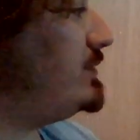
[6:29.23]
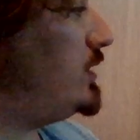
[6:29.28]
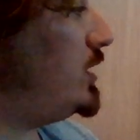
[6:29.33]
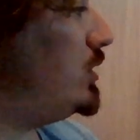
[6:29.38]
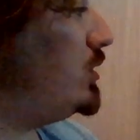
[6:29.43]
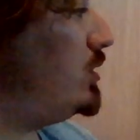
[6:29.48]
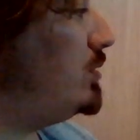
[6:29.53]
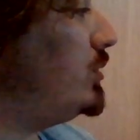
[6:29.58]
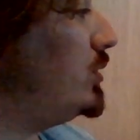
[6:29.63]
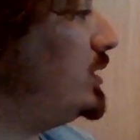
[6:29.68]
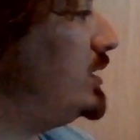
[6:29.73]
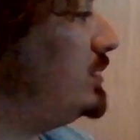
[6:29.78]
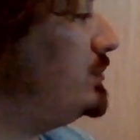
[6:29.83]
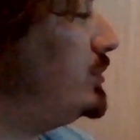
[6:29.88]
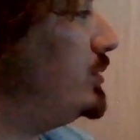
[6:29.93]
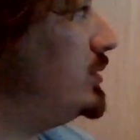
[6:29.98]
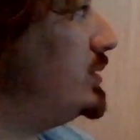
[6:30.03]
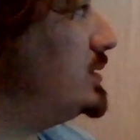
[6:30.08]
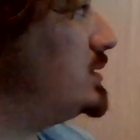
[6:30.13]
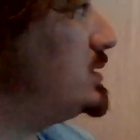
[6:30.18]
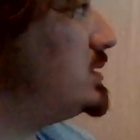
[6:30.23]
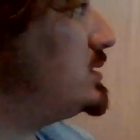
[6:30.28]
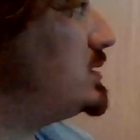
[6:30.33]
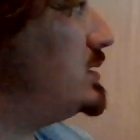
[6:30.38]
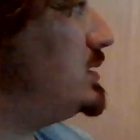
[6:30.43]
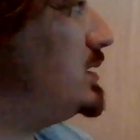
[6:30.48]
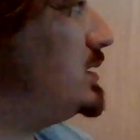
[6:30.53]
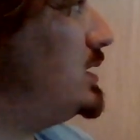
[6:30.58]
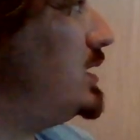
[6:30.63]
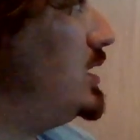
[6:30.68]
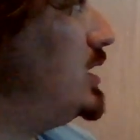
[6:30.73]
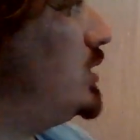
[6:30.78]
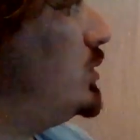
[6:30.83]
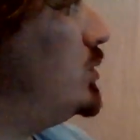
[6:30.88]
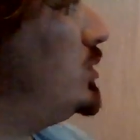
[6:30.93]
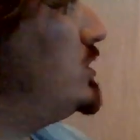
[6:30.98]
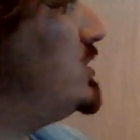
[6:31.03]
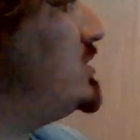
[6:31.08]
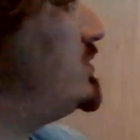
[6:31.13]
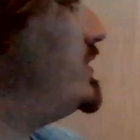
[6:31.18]
have lower boiling points.
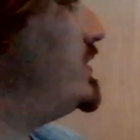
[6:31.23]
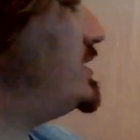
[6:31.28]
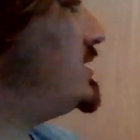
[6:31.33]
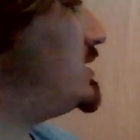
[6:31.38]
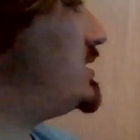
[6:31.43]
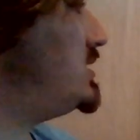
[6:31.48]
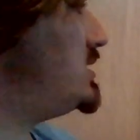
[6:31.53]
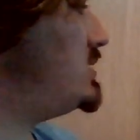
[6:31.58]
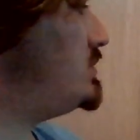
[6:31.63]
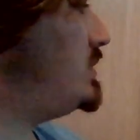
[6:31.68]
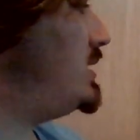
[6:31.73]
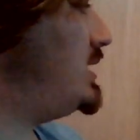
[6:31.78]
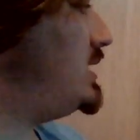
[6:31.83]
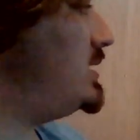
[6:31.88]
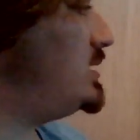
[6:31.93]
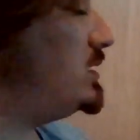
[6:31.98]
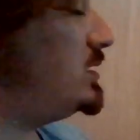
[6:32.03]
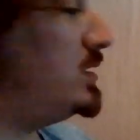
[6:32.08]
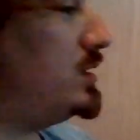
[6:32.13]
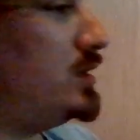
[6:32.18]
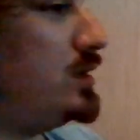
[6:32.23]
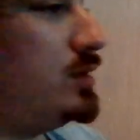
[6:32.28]
What does viscous mean?